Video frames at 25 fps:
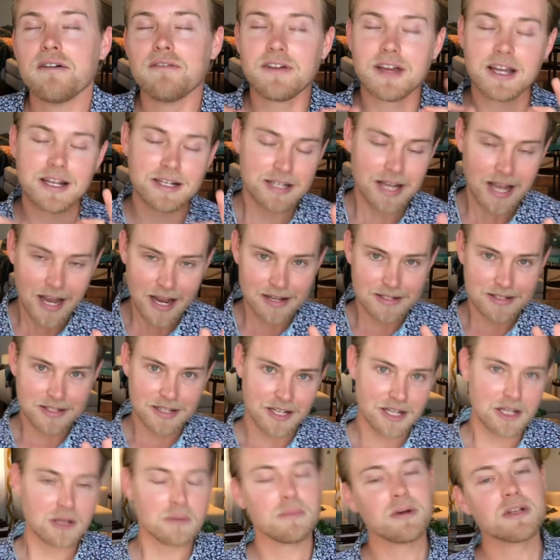
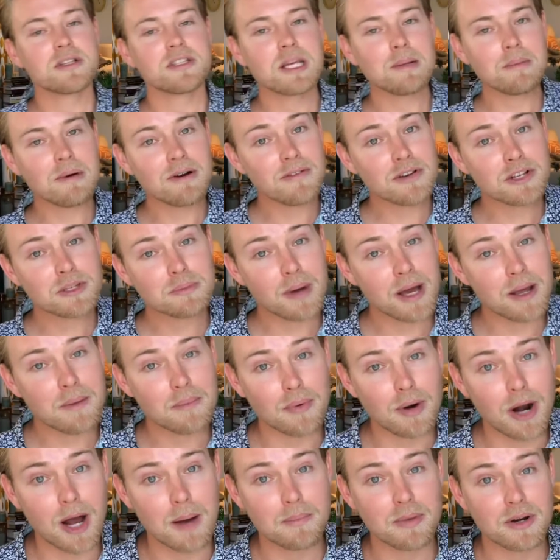Fantastic. But some of us buy
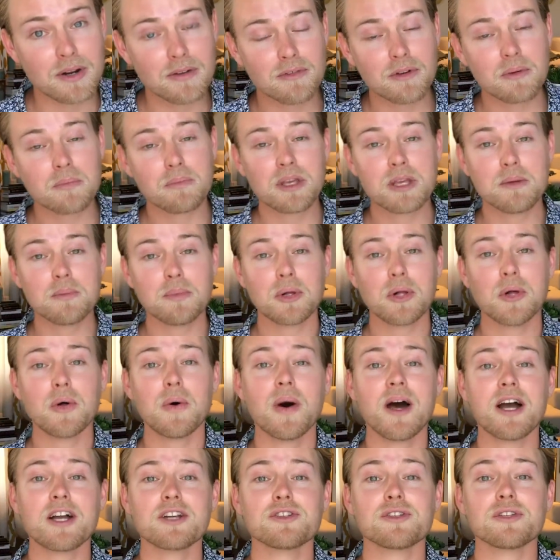property from people
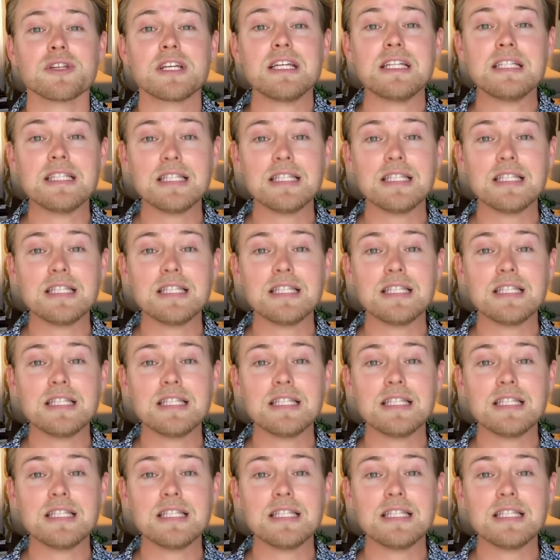who actually